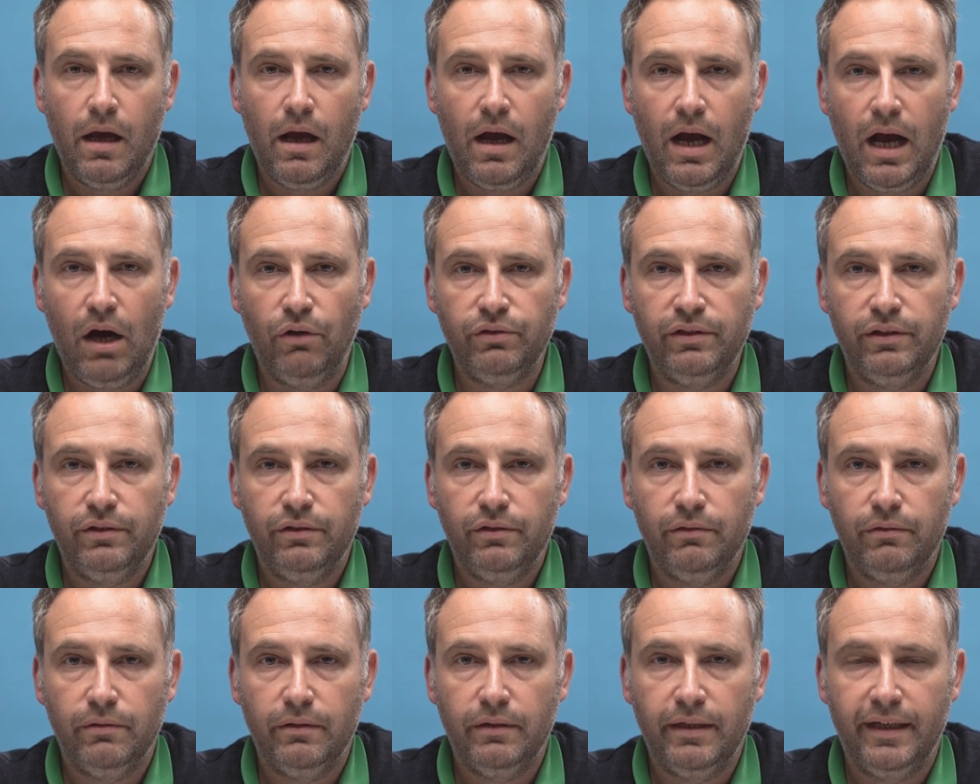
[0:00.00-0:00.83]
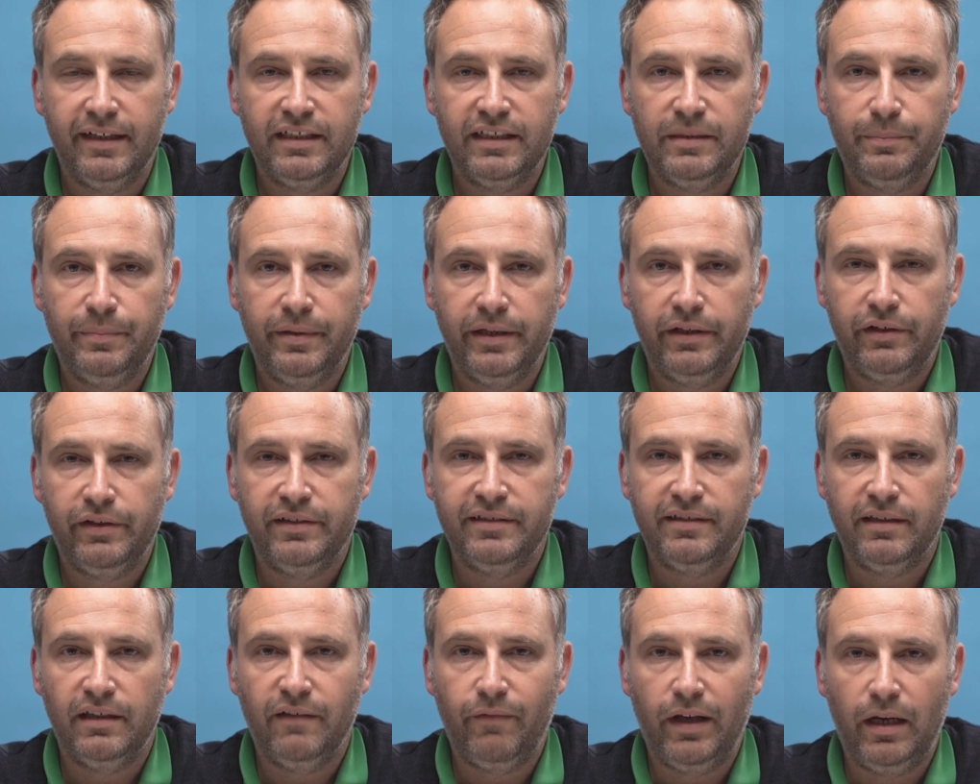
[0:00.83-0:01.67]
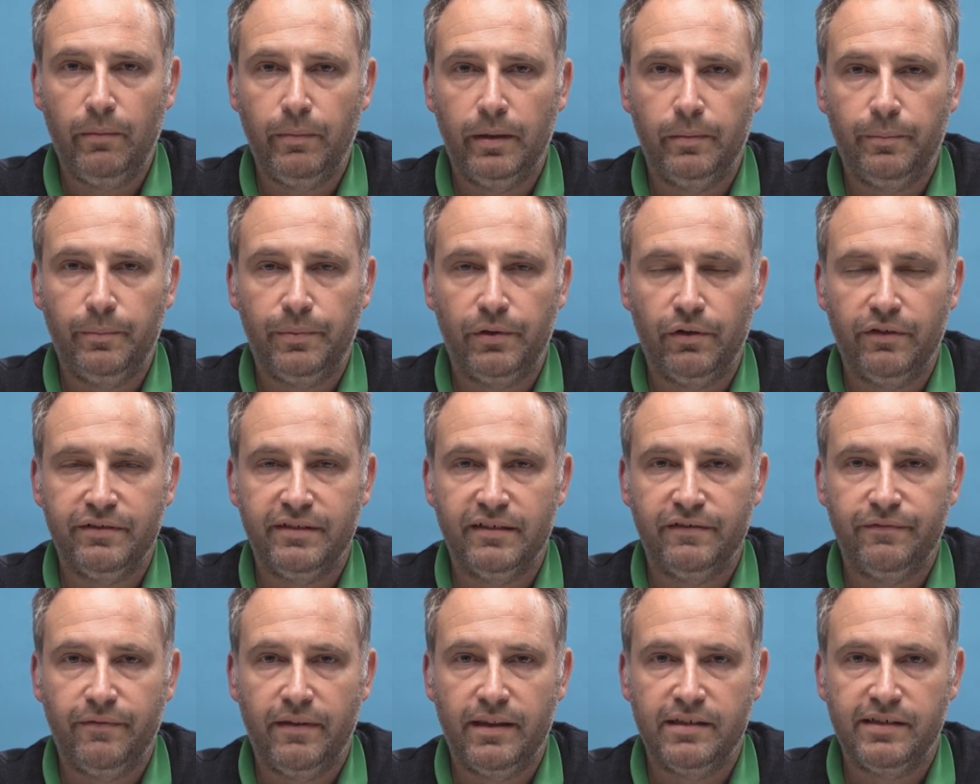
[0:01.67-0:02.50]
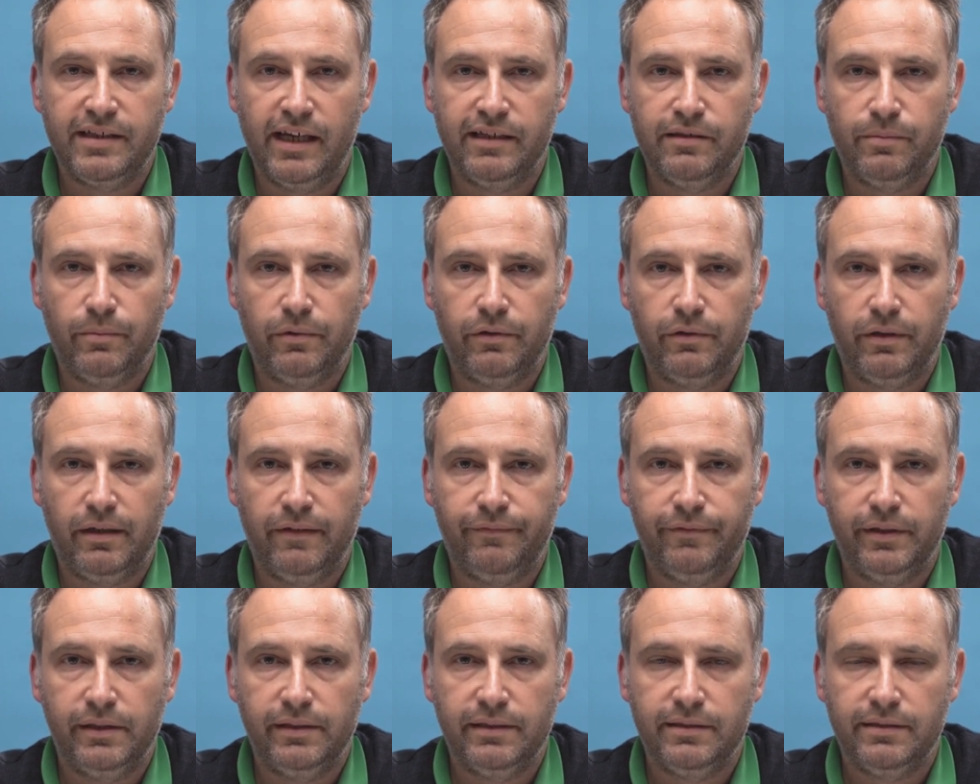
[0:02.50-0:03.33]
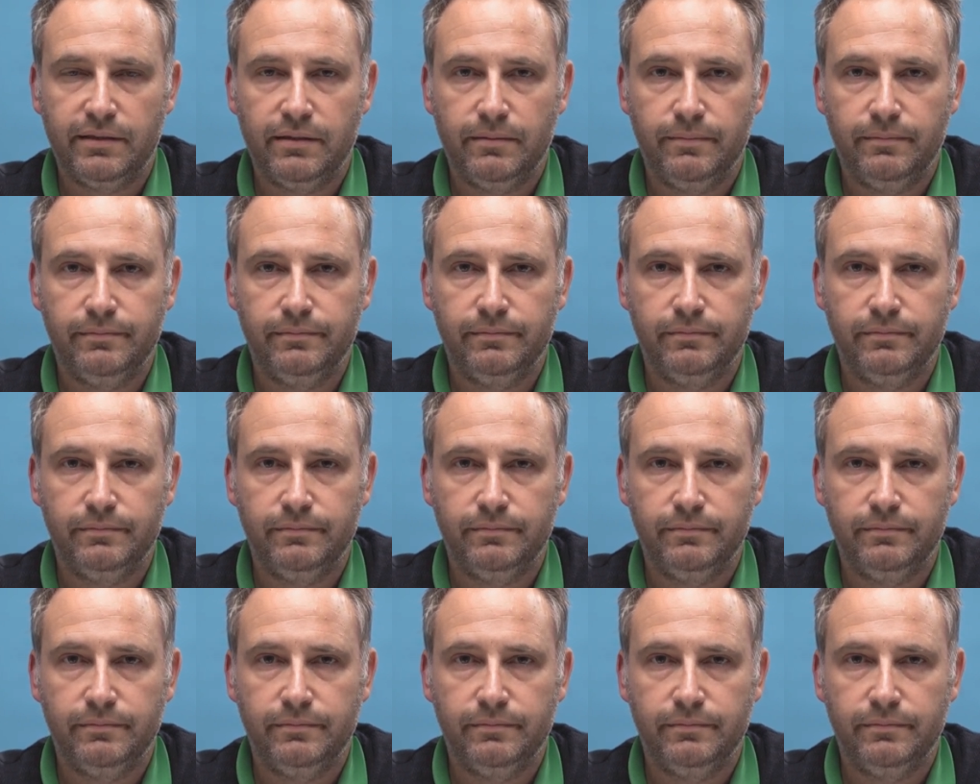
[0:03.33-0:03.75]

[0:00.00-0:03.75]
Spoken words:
How did you experience the development process with Seismografics?